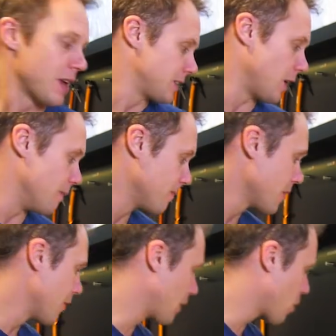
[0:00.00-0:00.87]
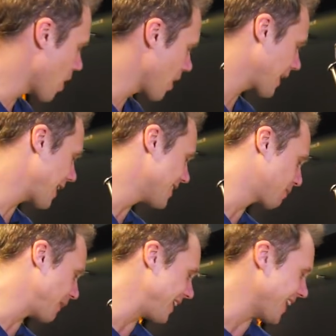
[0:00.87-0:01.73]
So the Quark has
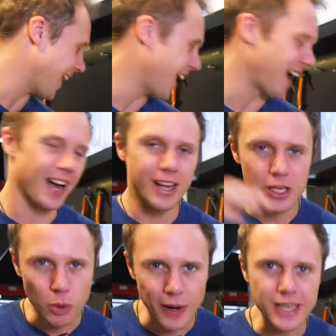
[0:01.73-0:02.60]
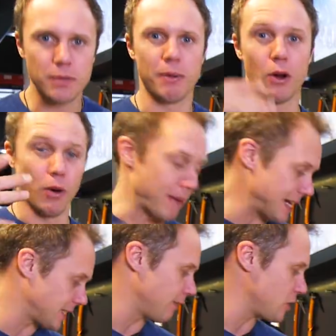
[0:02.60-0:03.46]
been tweaked but not
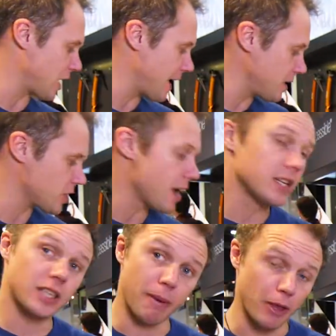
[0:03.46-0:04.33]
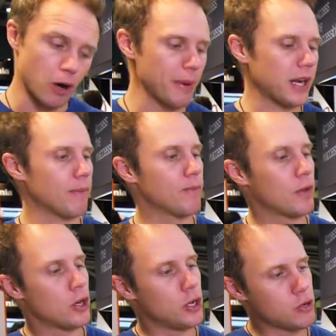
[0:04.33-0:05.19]
massively changed. Same with the
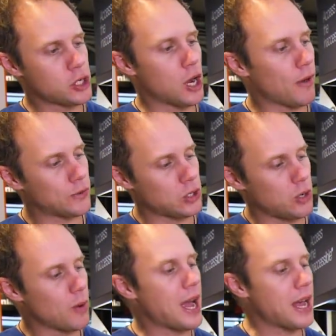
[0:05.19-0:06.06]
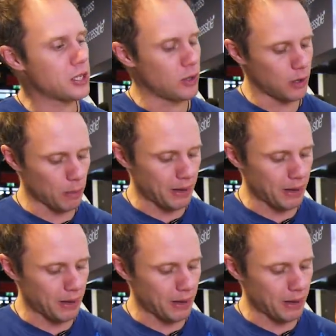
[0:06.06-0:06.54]
Nomic. New shaft, new head, new little